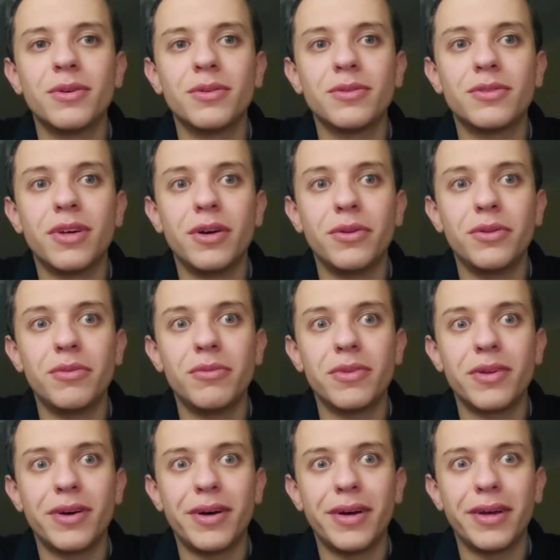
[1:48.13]
tell them
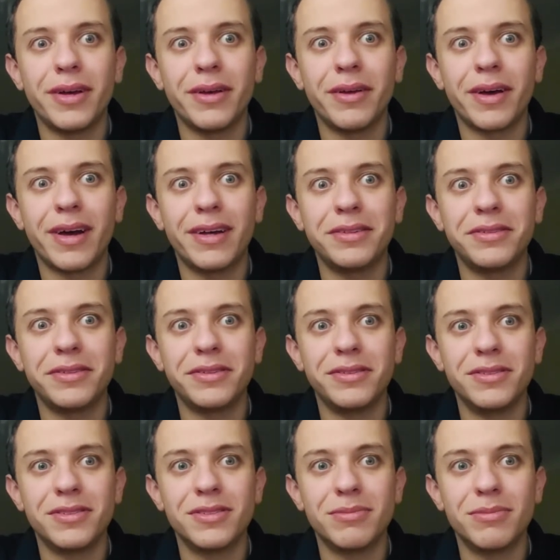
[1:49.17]
that I had a
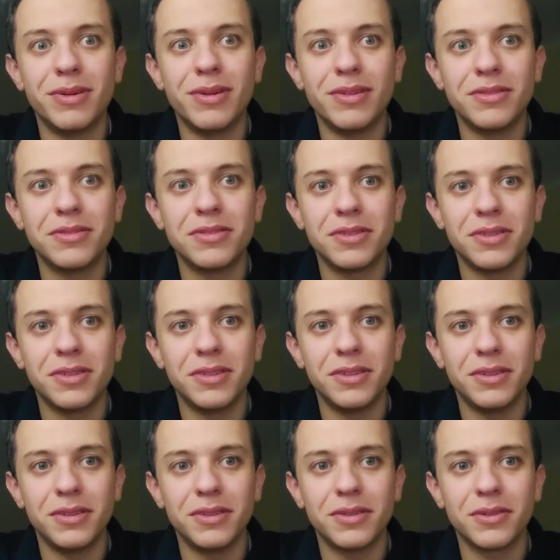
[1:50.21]

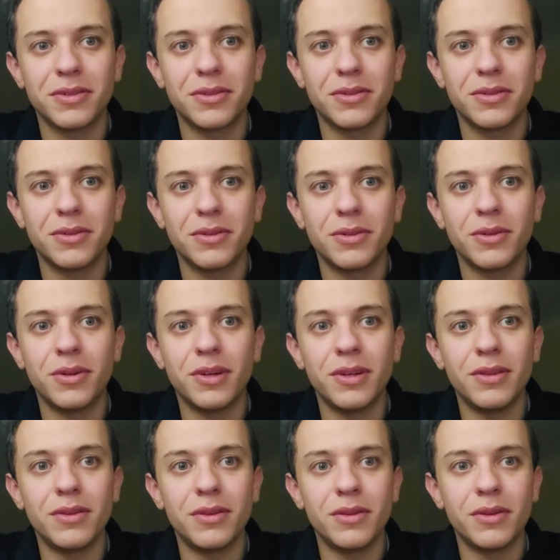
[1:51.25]
disability
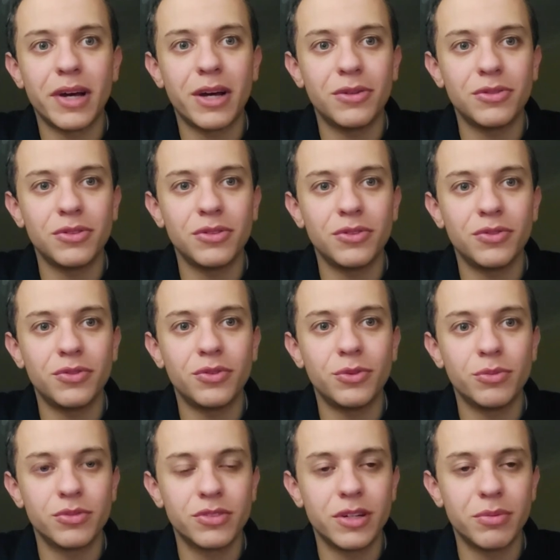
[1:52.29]
in the housing
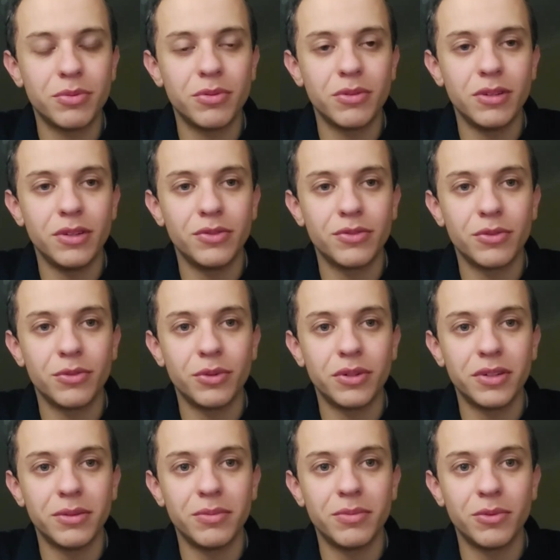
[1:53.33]
form separately from when
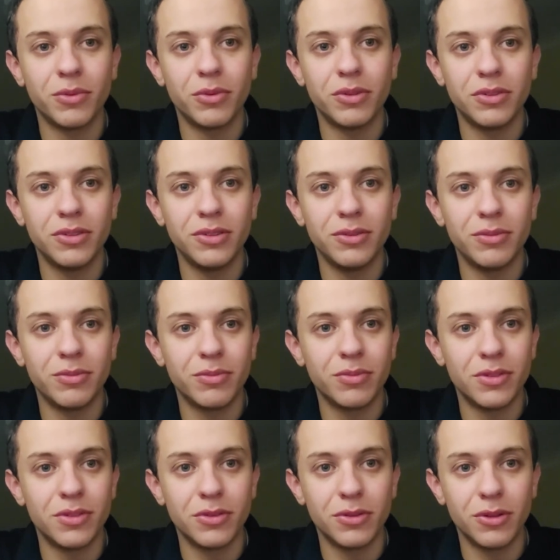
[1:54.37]
I already
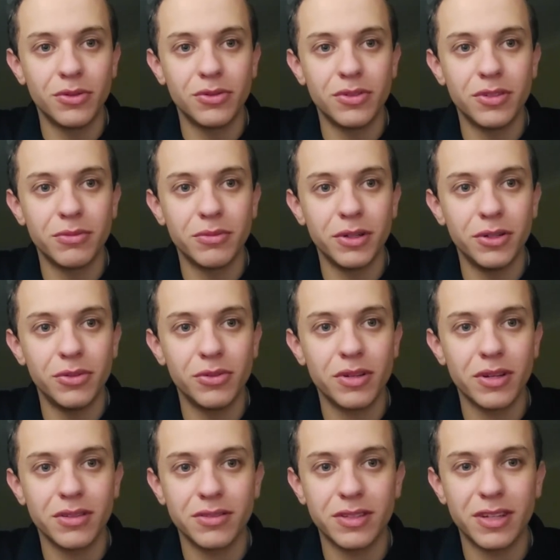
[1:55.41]
disclosed it in my
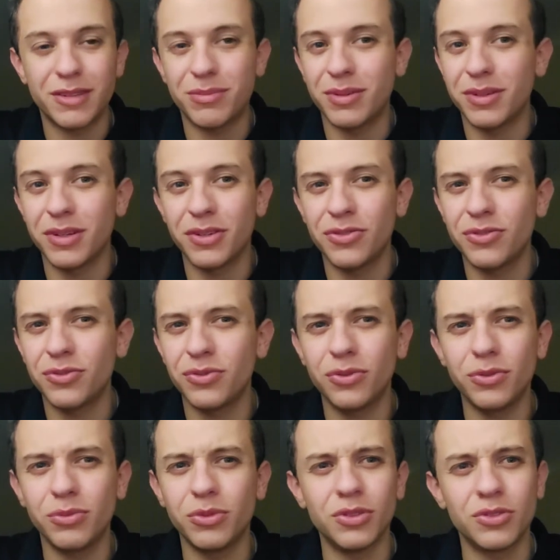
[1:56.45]
UCAS application
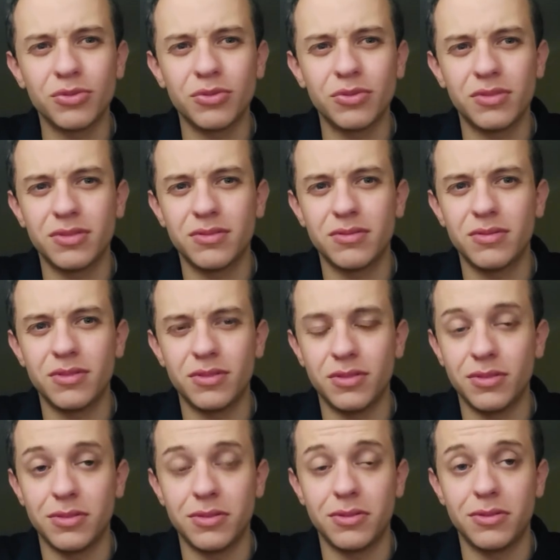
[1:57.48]
form, which was
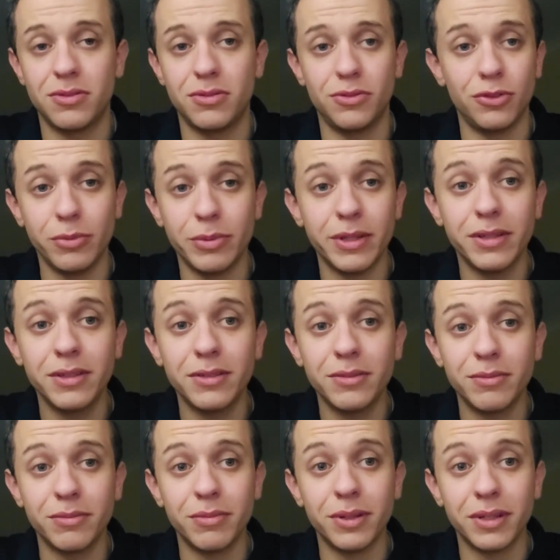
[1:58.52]
just stupid.
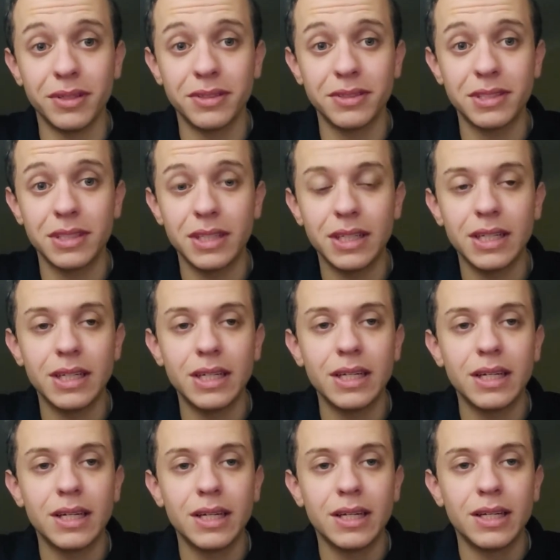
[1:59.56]
But
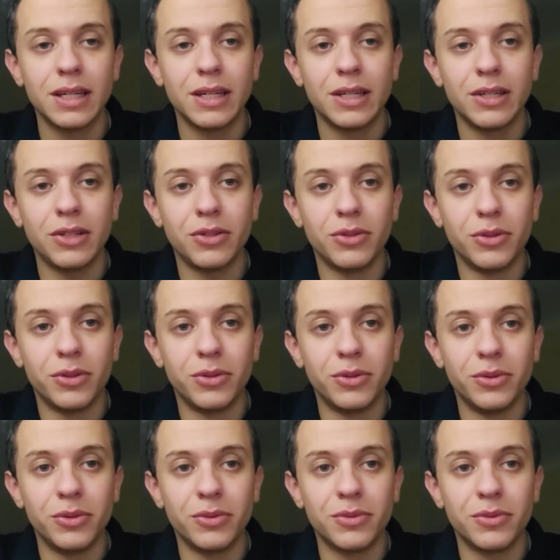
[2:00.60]
you know,